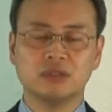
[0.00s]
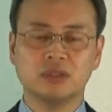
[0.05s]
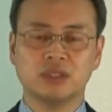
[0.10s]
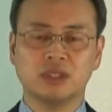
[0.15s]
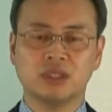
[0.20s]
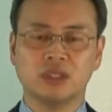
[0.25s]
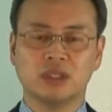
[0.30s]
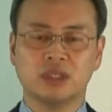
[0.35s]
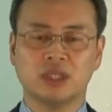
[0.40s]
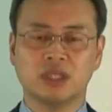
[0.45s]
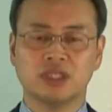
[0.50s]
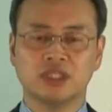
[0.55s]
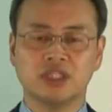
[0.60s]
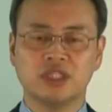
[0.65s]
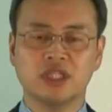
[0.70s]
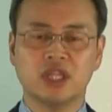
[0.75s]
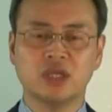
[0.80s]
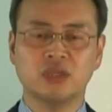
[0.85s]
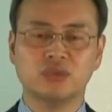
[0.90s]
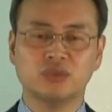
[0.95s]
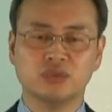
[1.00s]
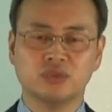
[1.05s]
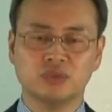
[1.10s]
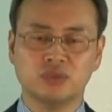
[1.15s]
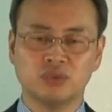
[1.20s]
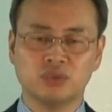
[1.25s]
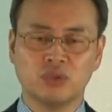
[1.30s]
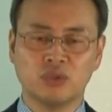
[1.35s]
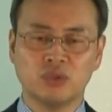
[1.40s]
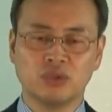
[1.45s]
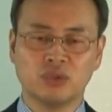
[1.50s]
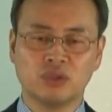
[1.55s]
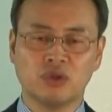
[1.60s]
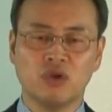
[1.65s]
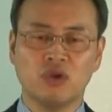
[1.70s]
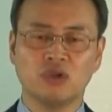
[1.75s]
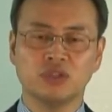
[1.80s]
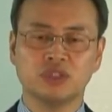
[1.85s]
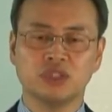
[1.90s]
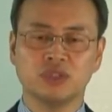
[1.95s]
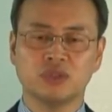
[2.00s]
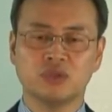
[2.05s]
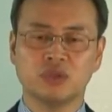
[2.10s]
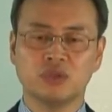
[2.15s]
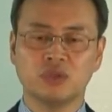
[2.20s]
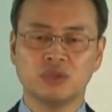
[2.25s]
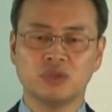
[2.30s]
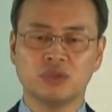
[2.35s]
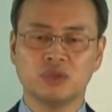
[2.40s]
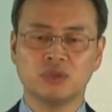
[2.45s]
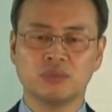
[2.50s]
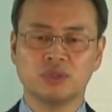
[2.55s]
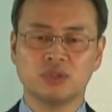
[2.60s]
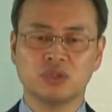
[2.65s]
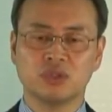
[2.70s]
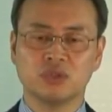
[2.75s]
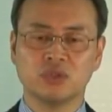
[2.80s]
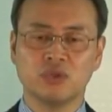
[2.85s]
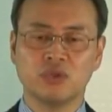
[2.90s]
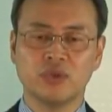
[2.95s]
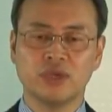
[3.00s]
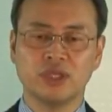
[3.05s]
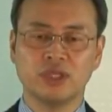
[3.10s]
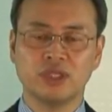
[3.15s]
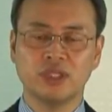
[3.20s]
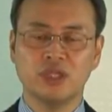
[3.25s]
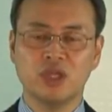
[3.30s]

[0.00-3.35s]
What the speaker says: rather than to say that